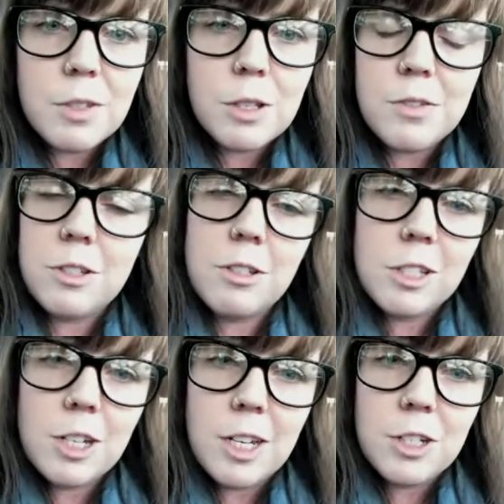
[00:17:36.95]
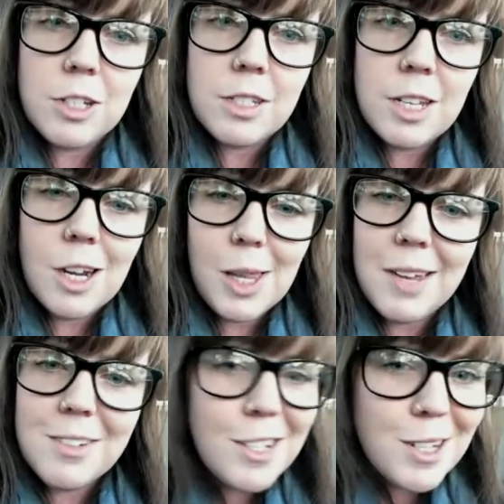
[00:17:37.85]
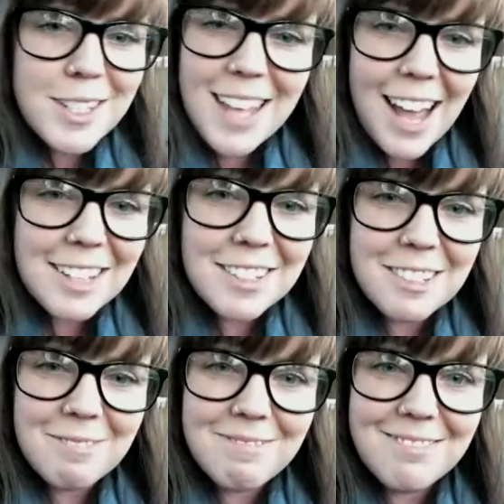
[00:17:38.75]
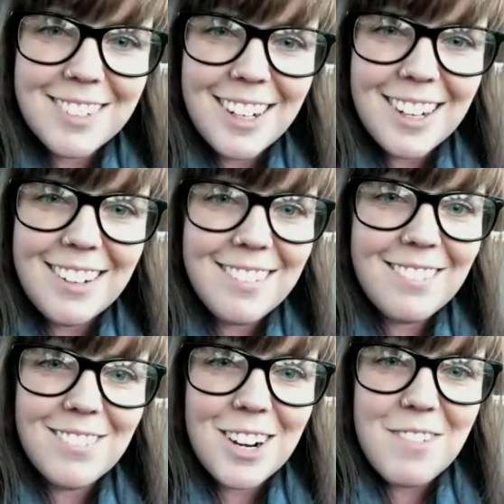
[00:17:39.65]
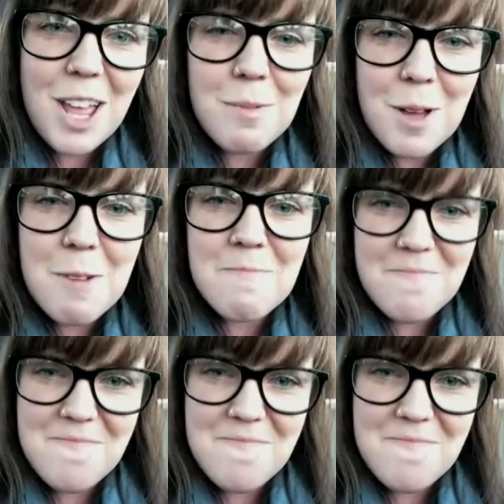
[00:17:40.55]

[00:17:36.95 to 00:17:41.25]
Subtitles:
So if students are interested, all they have to do is ask. We're available.